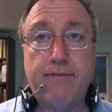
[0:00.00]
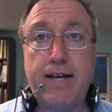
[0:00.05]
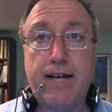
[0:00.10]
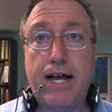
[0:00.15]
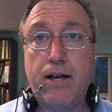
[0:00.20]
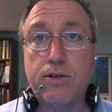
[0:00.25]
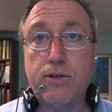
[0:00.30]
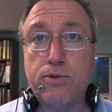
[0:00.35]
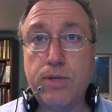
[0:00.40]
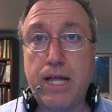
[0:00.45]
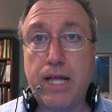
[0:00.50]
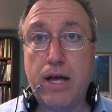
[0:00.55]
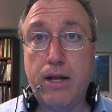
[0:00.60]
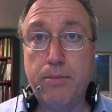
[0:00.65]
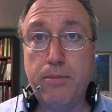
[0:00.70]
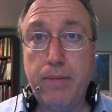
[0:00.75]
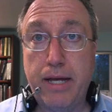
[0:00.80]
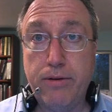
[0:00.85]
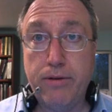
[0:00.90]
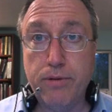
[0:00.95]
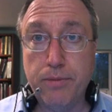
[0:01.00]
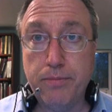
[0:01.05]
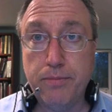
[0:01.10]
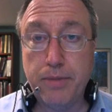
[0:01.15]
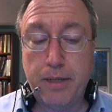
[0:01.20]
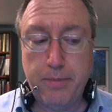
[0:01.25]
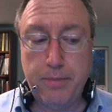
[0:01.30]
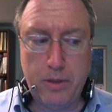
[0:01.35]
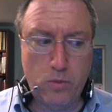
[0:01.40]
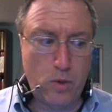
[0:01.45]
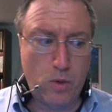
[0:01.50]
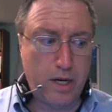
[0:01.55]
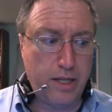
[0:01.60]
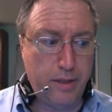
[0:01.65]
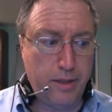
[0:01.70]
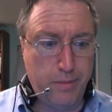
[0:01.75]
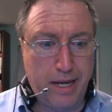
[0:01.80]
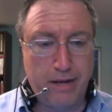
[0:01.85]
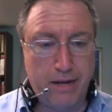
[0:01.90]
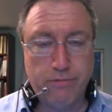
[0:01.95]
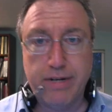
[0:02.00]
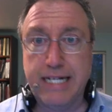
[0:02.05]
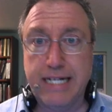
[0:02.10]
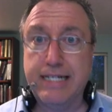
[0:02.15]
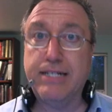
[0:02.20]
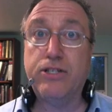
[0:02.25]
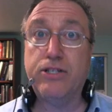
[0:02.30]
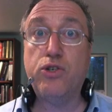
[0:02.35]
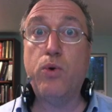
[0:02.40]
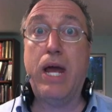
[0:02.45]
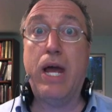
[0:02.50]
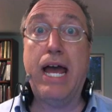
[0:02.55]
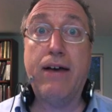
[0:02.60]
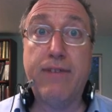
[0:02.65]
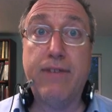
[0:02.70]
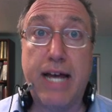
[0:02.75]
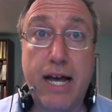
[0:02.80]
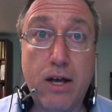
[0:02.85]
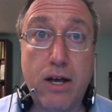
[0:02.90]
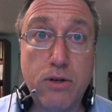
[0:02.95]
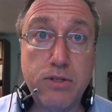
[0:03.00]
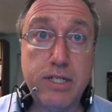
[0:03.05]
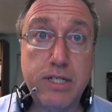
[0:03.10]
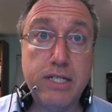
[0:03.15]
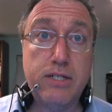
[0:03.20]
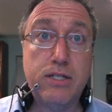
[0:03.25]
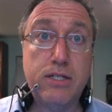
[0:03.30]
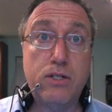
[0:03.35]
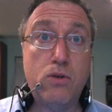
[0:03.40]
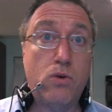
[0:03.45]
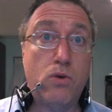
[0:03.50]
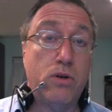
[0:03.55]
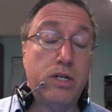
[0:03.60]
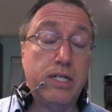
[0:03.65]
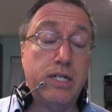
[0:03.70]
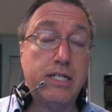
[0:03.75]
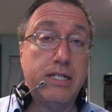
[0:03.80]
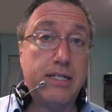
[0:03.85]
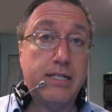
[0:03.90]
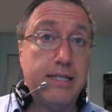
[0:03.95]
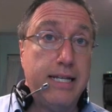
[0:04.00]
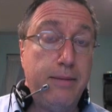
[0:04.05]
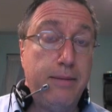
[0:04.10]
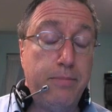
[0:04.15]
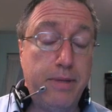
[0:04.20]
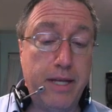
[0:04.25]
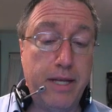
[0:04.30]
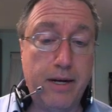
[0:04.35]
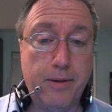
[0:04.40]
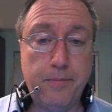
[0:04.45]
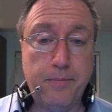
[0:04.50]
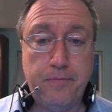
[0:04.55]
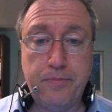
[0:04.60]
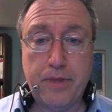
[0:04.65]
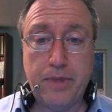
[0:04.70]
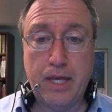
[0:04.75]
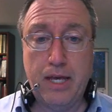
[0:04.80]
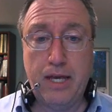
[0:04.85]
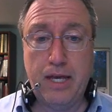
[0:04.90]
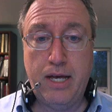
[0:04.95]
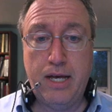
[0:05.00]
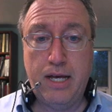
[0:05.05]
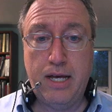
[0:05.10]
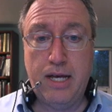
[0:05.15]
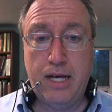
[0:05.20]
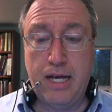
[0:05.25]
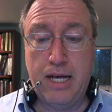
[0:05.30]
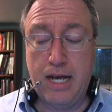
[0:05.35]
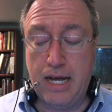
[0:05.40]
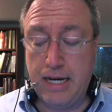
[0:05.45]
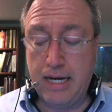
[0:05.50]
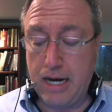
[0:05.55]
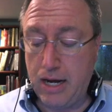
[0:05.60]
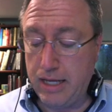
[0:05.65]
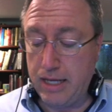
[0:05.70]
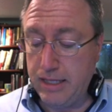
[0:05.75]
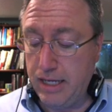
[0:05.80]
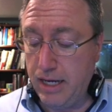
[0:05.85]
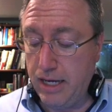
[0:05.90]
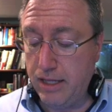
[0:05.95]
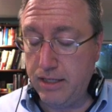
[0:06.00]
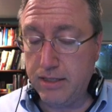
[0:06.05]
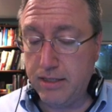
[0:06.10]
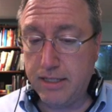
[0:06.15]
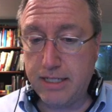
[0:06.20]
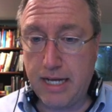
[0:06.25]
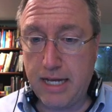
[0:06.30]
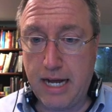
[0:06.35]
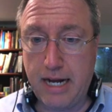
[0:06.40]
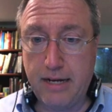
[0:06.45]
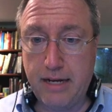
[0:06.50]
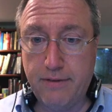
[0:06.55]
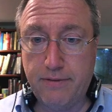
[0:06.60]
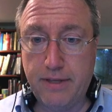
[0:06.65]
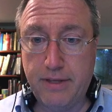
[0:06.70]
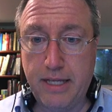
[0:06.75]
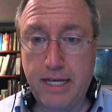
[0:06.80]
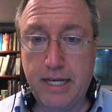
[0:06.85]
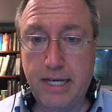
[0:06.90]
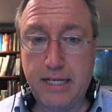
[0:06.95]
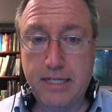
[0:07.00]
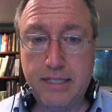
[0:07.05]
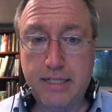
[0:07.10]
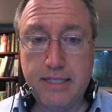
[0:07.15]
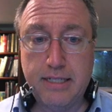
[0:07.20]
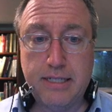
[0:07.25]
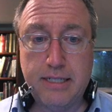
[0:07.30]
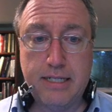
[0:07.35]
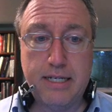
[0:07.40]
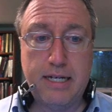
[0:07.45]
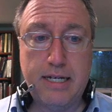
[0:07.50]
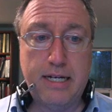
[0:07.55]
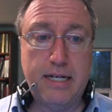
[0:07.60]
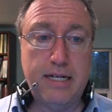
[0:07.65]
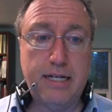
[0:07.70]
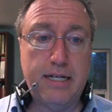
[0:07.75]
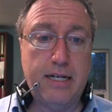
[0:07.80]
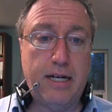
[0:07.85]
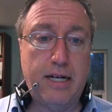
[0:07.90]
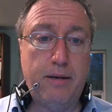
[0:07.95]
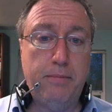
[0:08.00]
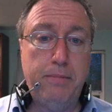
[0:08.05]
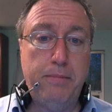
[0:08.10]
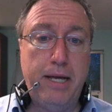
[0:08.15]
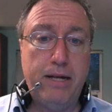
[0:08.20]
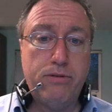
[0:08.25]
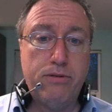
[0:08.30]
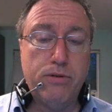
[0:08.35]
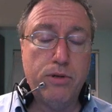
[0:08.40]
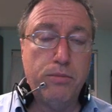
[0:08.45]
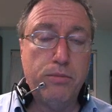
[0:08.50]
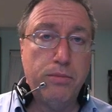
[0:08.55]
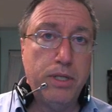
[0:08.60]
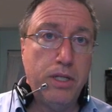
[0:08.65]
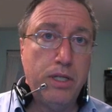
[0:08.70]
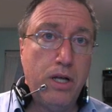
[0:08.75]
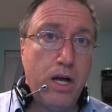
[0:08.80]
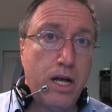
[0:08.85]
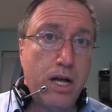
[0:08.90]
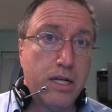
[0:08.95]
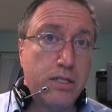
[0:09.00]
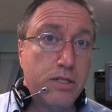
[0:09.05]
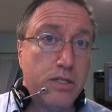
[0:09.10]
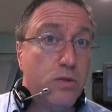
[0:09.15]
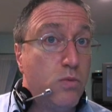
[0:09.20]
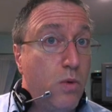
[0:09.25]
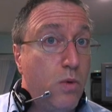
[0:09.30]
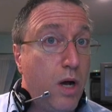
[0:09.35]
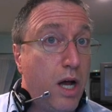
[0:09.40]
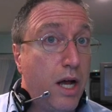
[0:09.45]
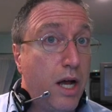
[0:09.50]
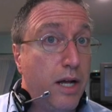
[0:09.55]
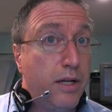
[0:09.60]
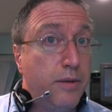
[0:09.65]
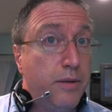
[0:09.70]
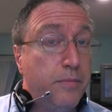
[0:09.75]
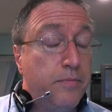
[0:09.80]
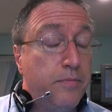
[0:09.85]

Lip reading: a house without a bedroom. I mean, one of the main reasons you have a house is in order to sleep there. Now on the other side of things, a bedroom belongs to one